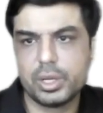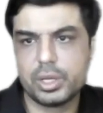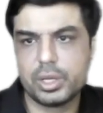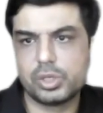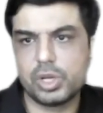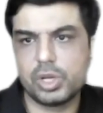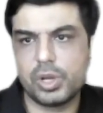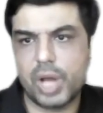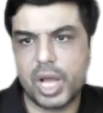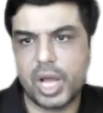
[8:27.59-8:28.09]

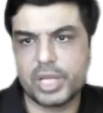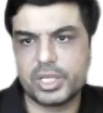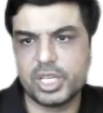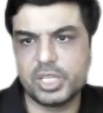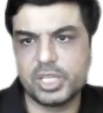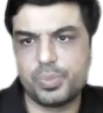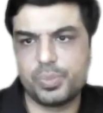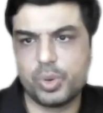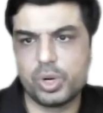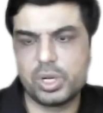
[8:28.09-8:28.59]
So I
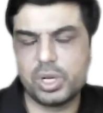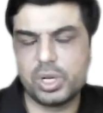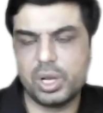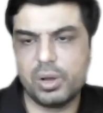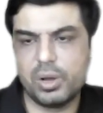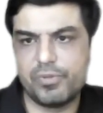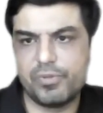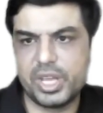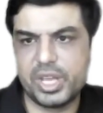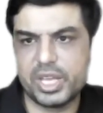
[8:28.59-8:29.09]
just put
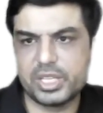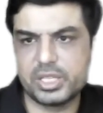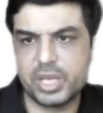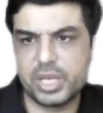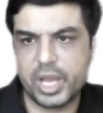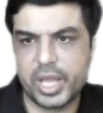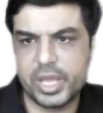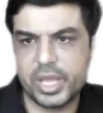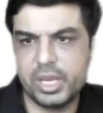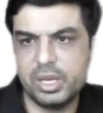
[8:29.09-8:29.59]
V as
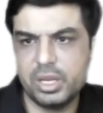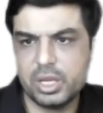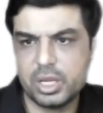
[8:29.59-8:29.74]
9,